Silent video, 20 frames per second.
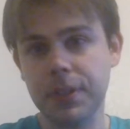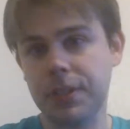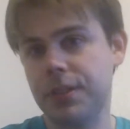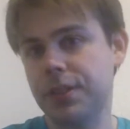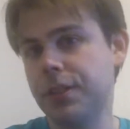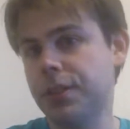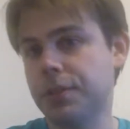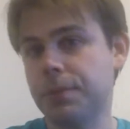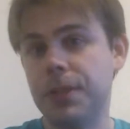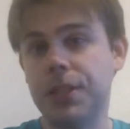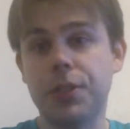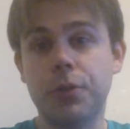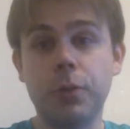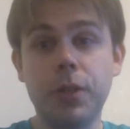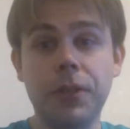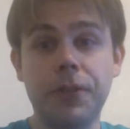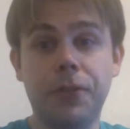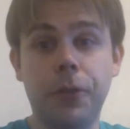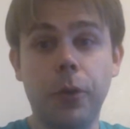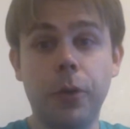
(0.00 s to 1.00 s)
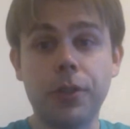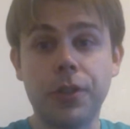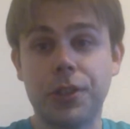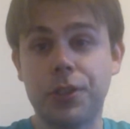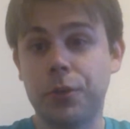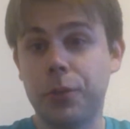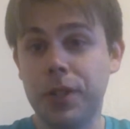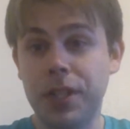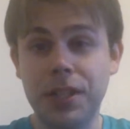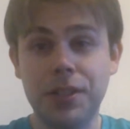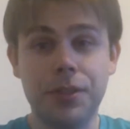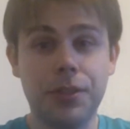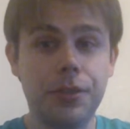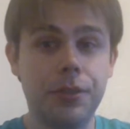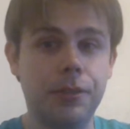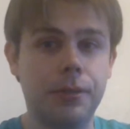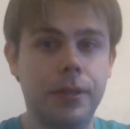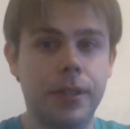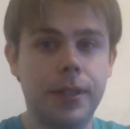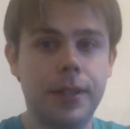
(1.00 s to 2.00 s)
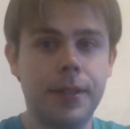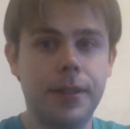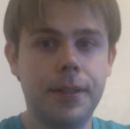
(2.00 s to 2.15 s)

24-22.